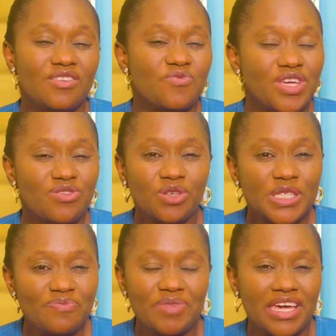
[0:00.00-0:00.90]
We don't
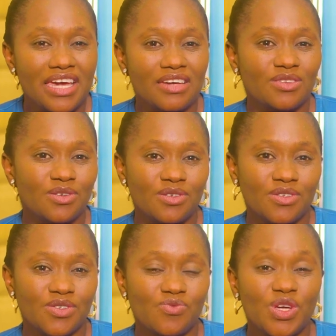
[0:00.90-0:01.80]
pay egg
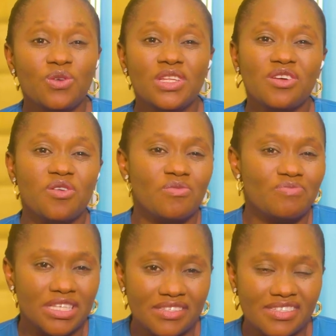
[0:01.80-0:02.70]
donors, we only
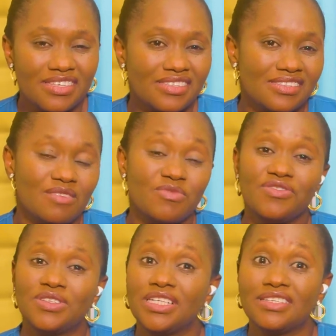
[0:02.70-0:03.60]
compensate them
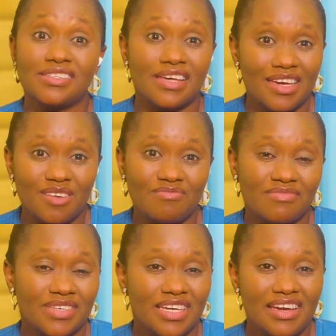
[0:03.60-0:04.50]
for their time
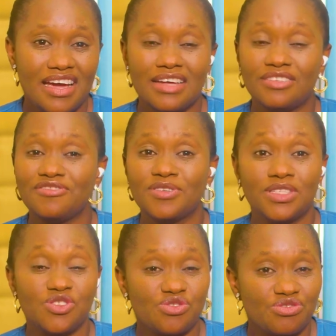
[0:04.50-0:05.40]
and for
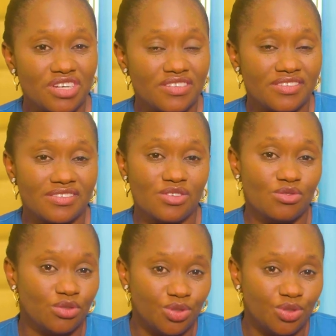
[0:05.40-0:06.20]
the stress they go